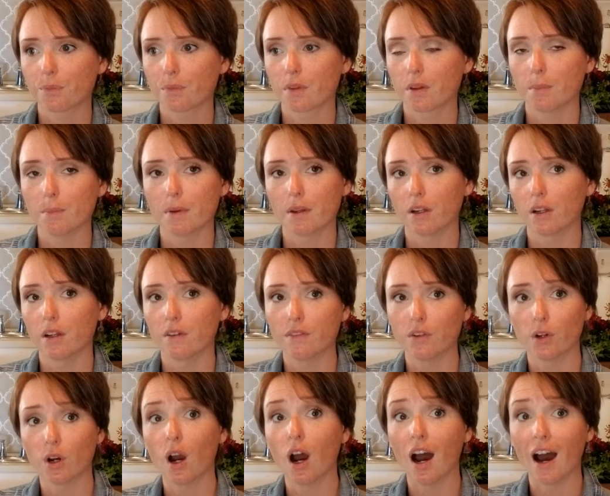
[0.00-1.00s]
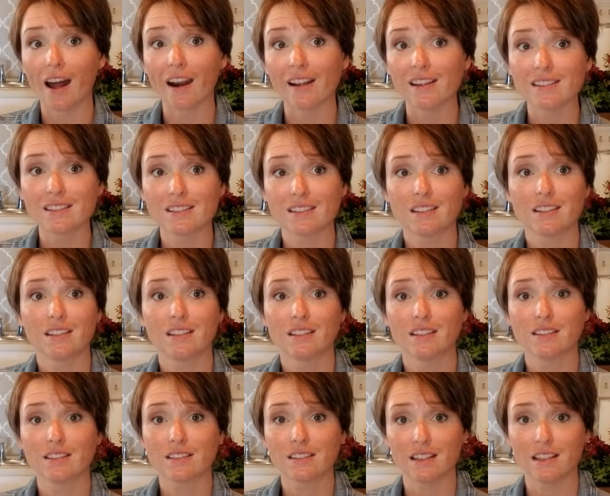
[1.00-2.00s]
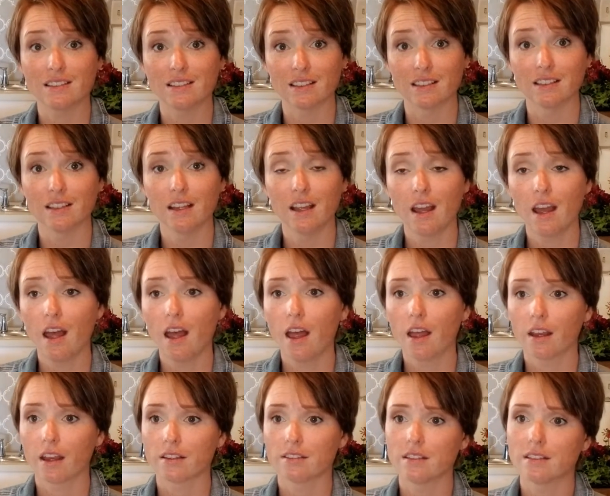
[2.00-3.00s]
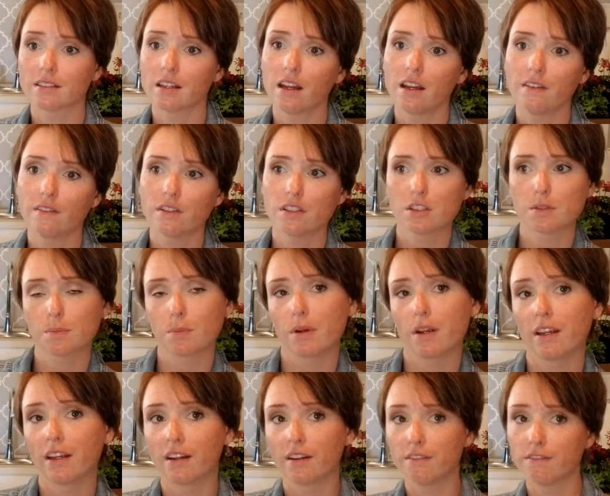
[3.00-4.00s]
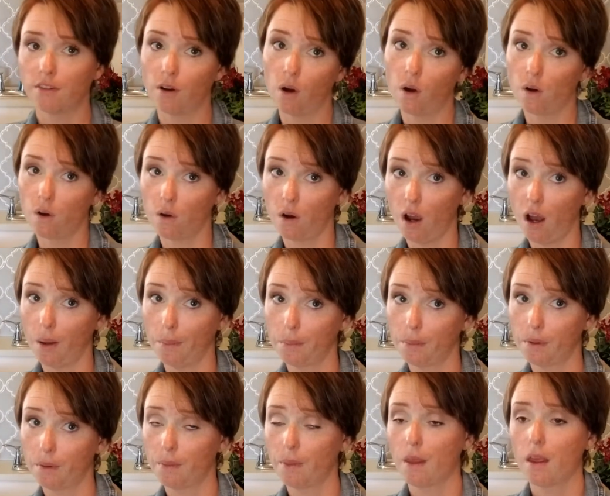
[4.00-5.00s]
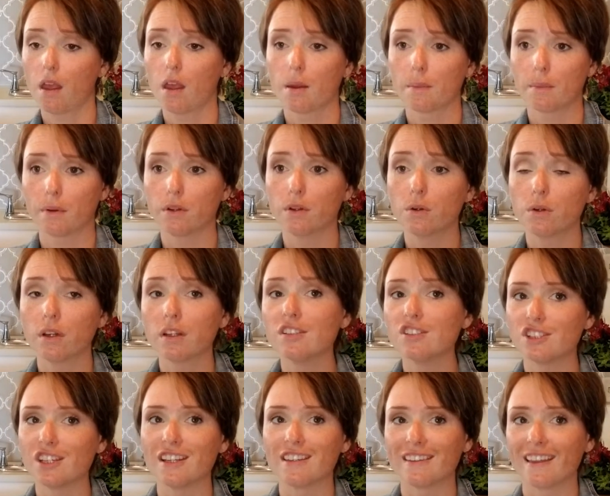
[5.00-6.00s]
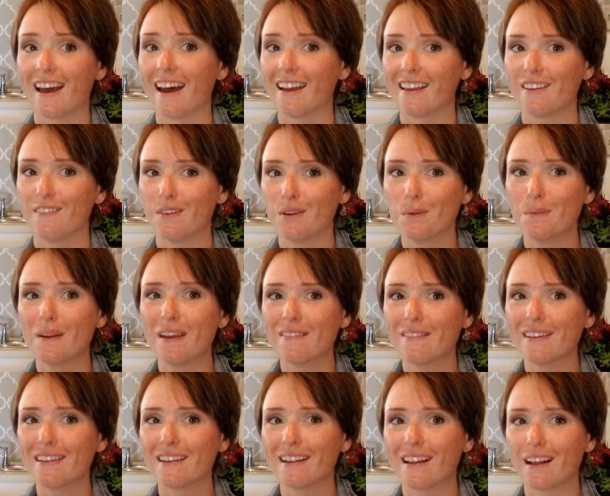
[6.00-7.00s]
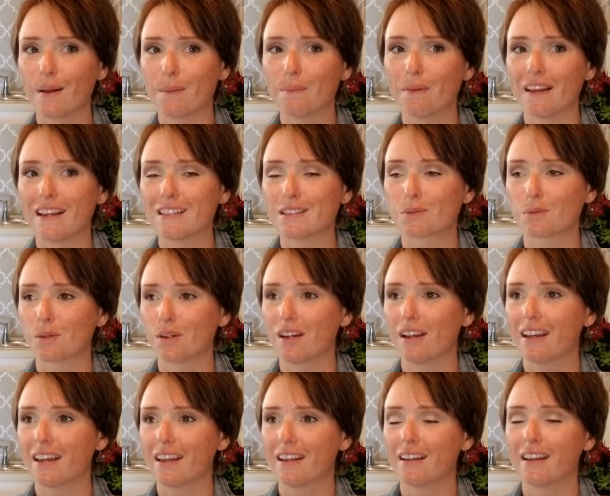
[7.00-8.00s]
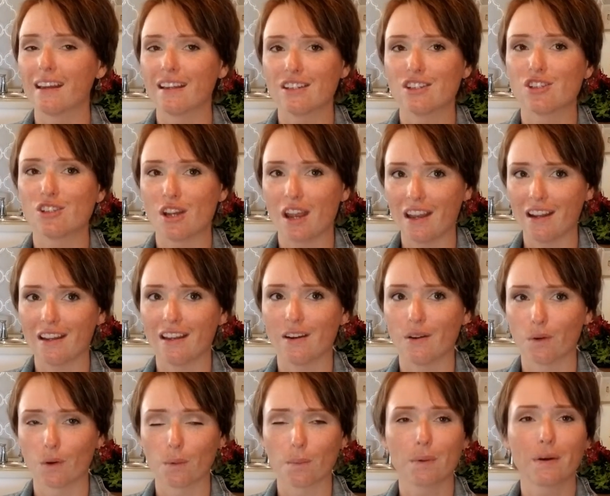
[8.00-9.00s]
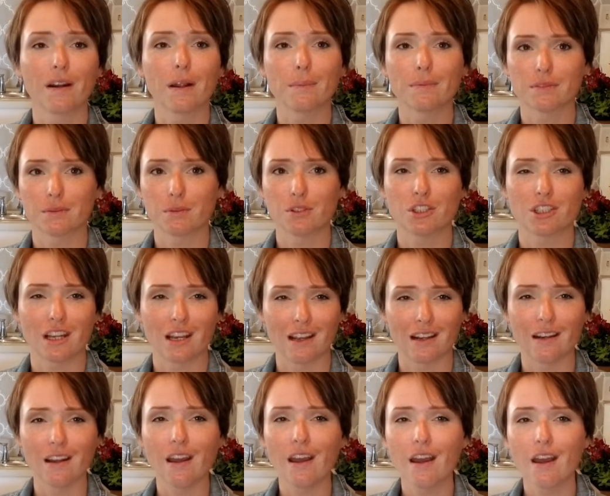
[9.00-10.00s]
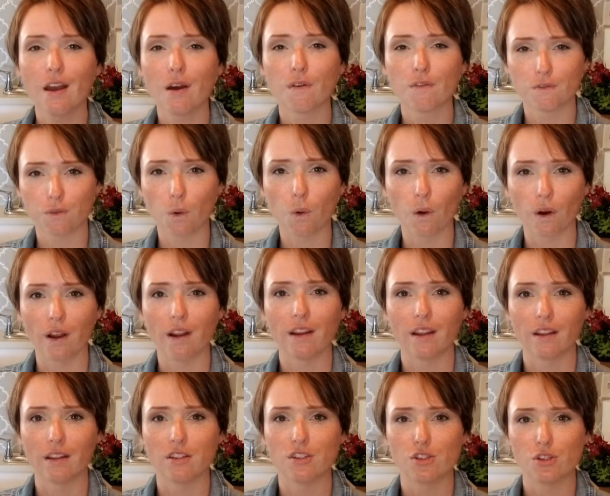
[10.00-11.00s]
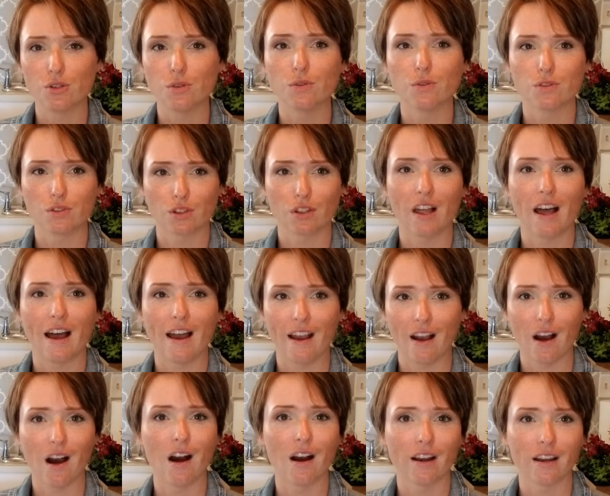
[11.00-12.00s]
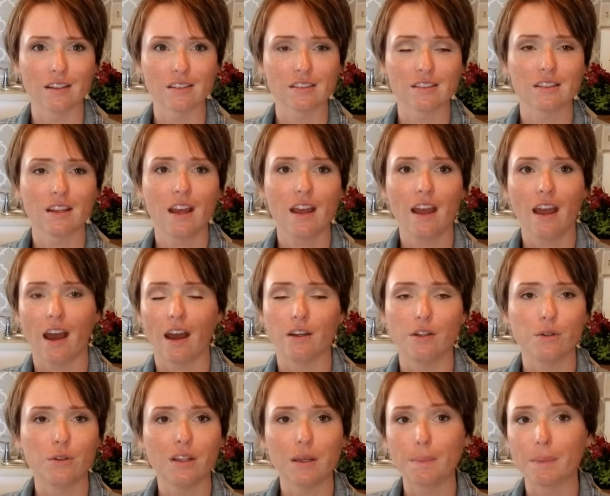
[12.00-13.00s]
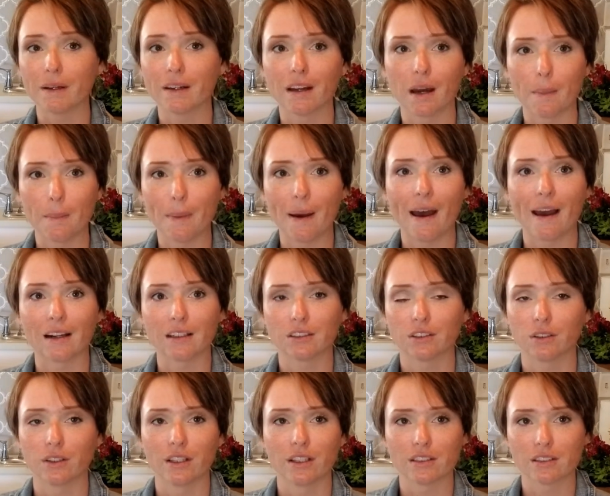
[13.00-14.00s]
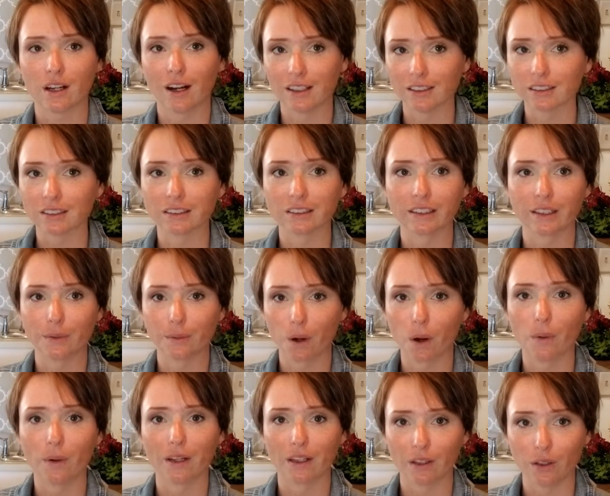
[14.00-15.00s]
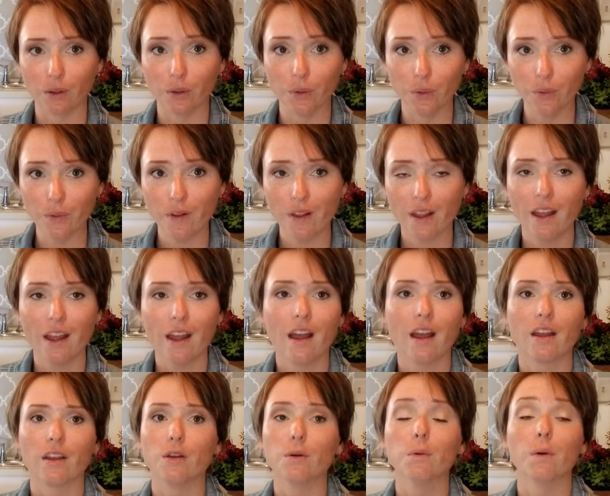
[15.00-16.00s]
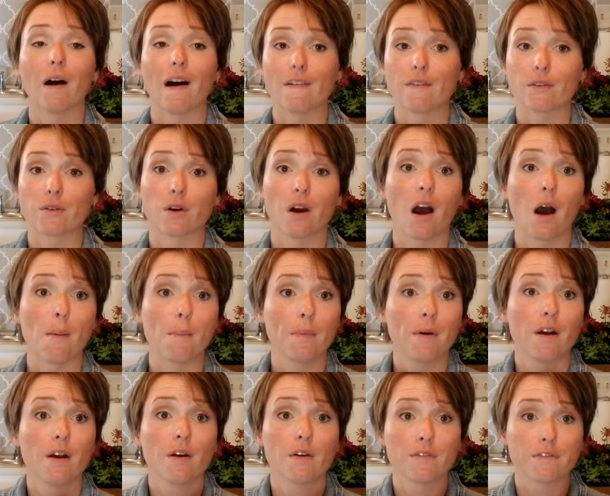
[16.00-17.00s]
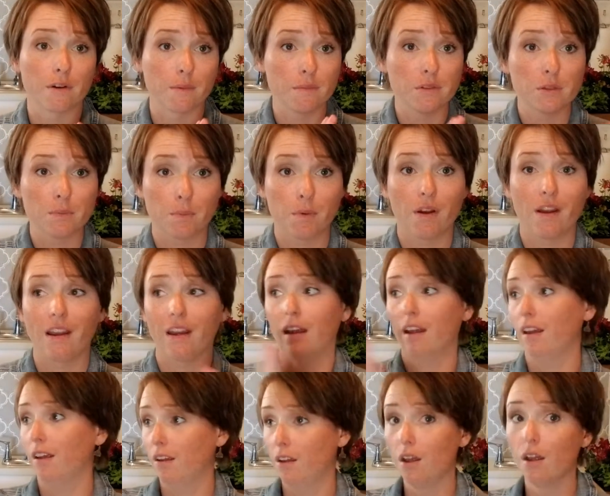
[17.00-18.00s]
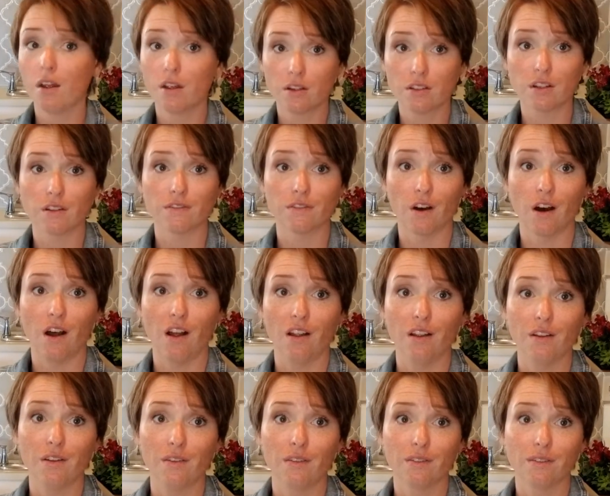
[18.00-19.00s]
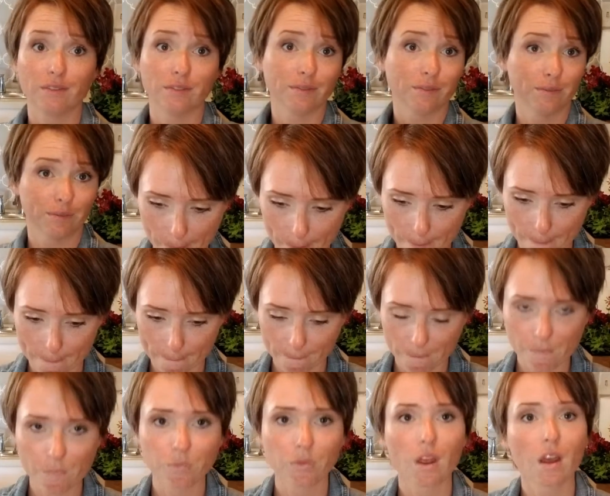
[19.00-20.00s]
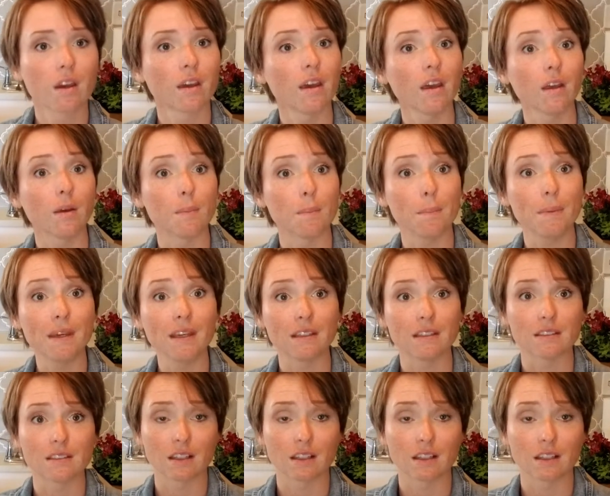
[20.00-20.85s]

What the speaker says: middle of your hottest season, because it's kind of a spring and a fall crop, but you can cheat that. If you give it a place where it can get shaded or put up some shade for it in June, July, August, and you keep it cut back so that it's constantly growing new, you will have a crop from spring to fall. Okay, beans. A